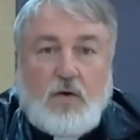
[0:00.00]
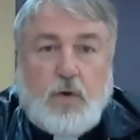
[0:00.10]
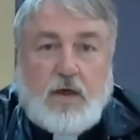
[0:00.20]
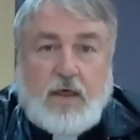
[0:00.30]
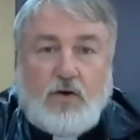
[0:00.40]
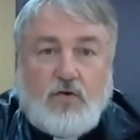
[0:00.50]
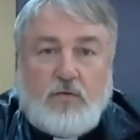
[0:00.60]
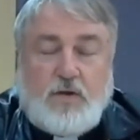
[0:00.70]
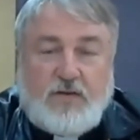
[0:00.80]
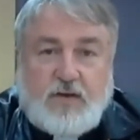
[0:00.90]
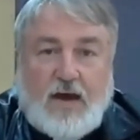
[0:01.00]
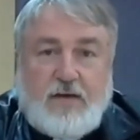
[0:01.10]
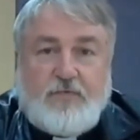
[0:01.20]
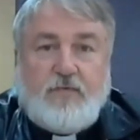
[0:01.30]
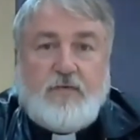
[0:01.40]
where they could be
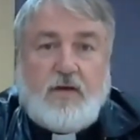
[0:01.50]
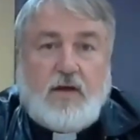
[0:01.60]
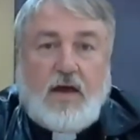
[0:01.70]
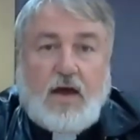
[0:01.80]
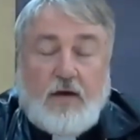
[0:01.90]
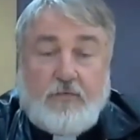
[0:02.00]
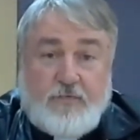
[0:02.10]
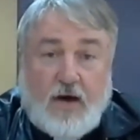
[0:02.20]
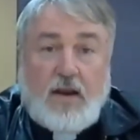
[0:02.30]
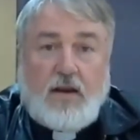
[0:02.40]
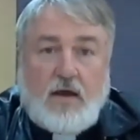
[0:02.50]
safe, have fun,